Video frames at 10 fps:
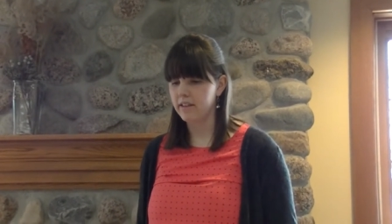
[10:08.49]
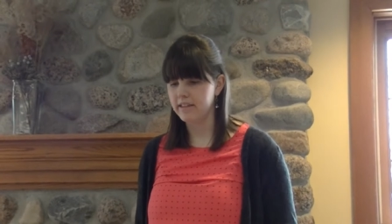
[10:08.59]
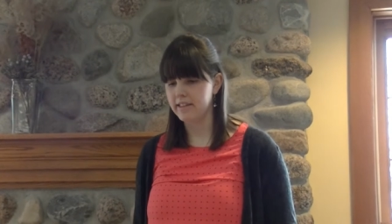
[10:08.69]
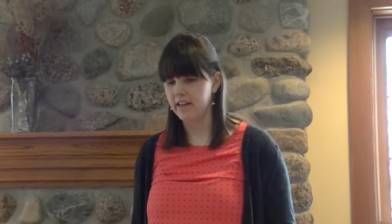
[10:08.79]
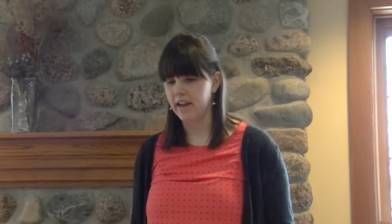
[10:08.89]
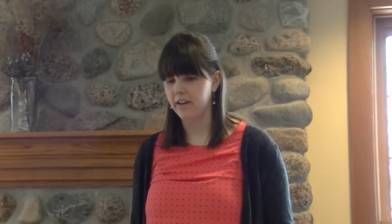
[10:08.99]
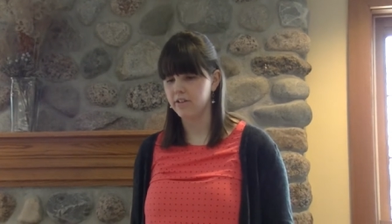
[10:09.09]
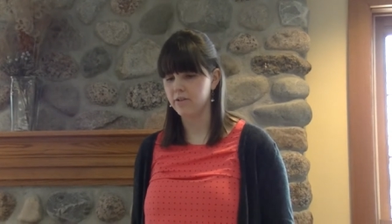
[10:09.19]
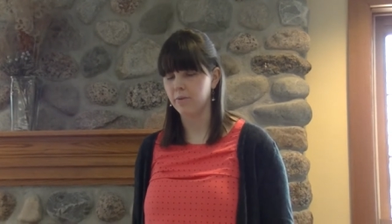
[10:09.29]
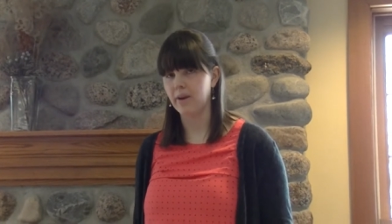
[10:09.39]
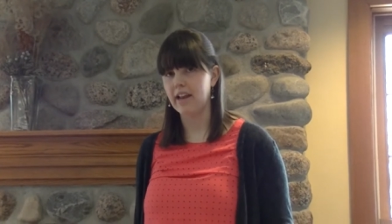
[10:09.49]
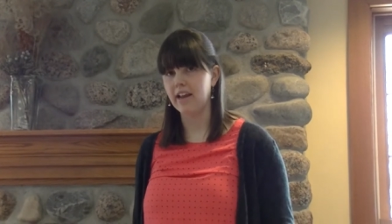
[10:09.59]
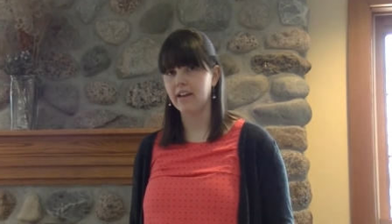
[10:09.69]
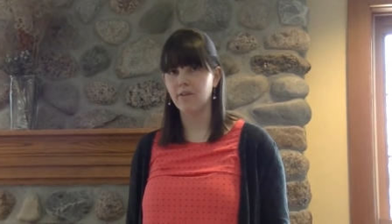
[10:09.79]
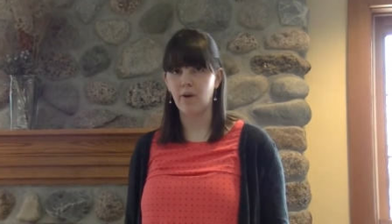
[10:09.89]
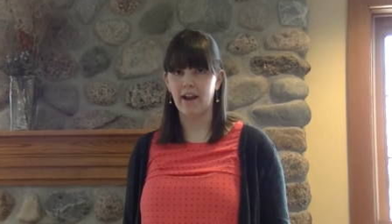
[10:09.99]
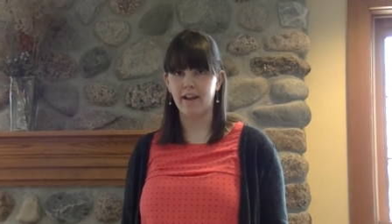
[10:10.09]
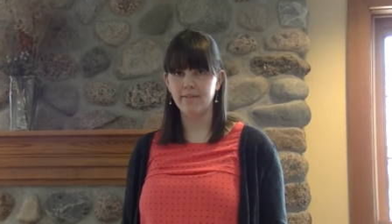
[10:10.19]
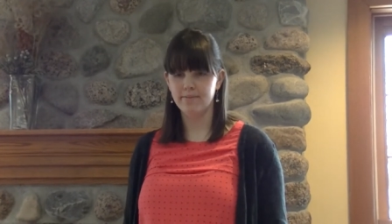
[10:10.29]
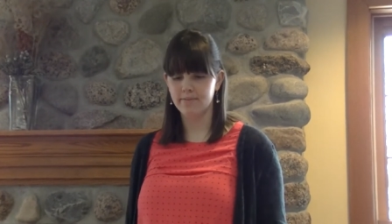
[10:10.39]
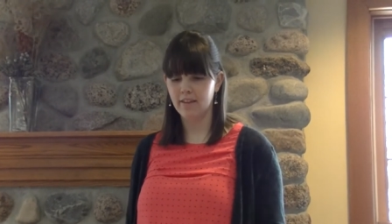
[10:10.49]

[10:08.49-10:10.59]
listening, reading, and writing